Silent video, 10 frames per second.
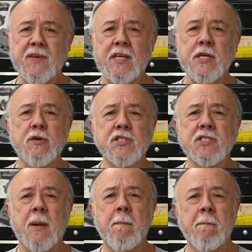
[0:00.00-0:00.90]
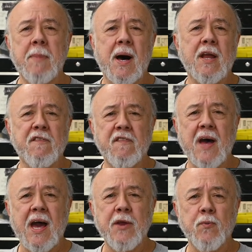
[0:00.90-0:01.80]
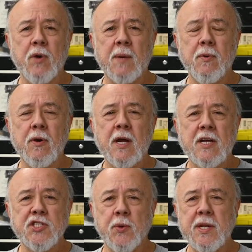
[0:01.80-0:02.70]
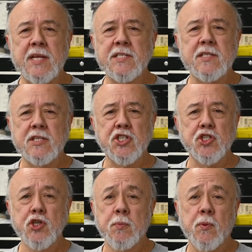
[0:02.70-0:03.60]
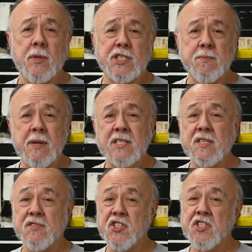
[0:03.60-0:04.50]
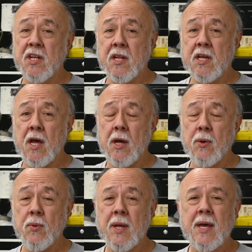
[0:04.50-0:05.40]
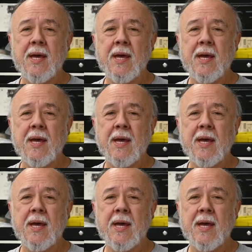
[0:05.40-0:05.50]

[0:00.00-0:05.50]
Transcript: It uses a modified rubber, so it isn't the super expensive silicone,